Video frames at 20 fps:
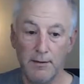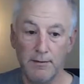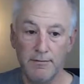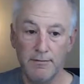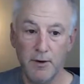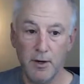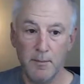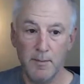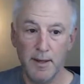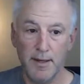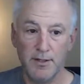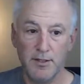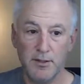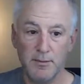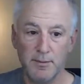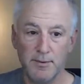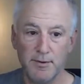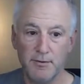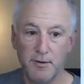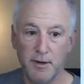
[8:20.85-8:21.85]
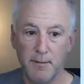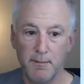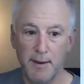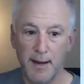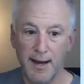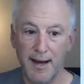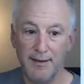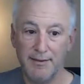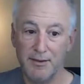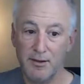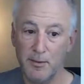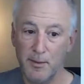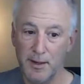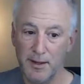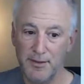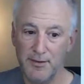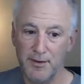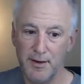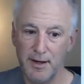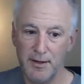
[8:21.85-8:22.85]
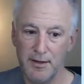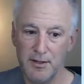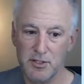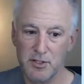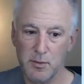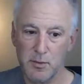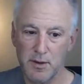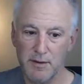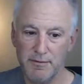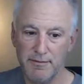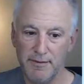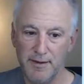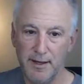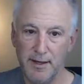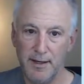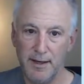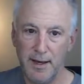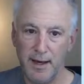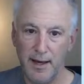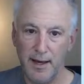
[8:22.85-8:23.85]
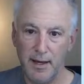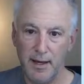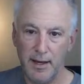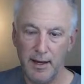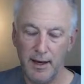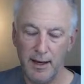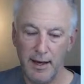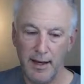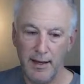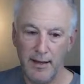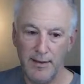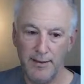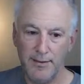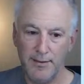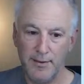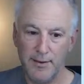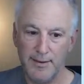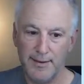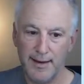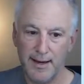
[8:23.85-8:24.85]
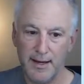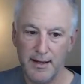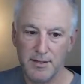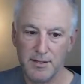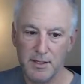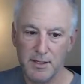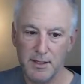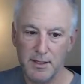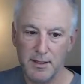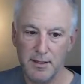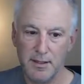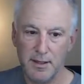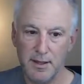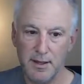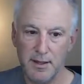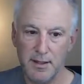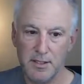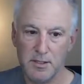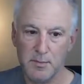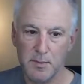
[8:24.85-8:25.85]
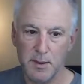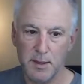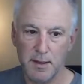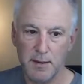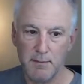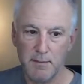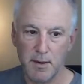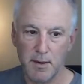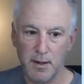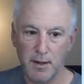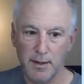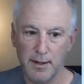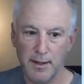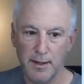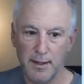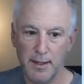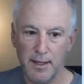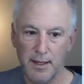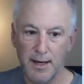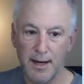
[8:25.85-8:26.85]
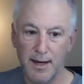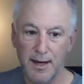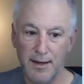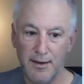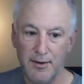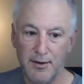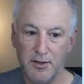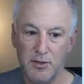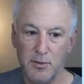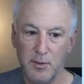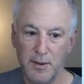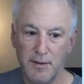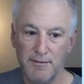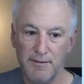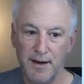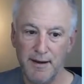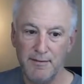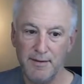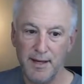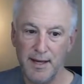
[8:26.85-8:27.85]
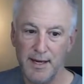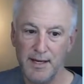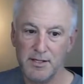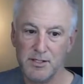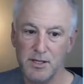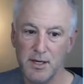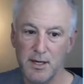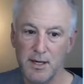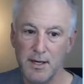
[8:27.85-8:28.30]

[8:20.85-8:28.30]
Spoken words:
4-bedroom, 3-bath, 2,300 square feet in $83,000, and it's been on market 125 days.